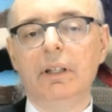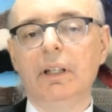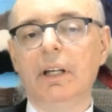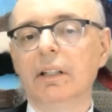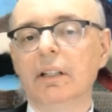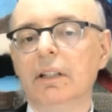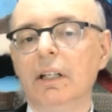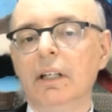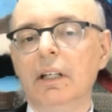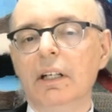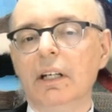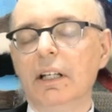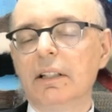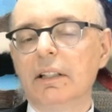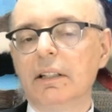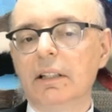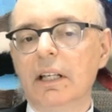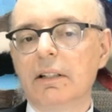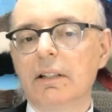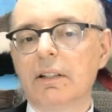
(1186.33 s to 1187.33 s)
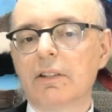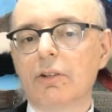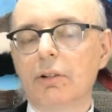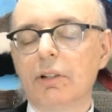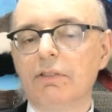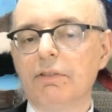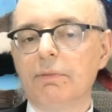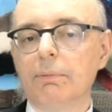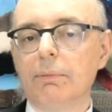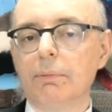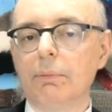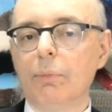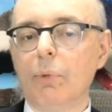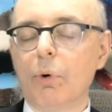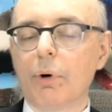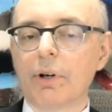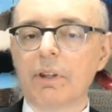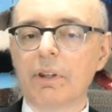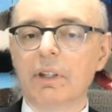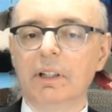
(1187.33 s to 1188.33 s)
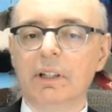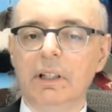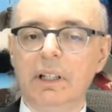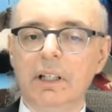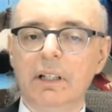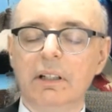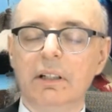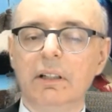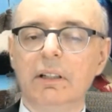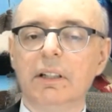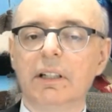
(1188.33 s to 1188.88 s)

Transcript: And it's sort of more than legal,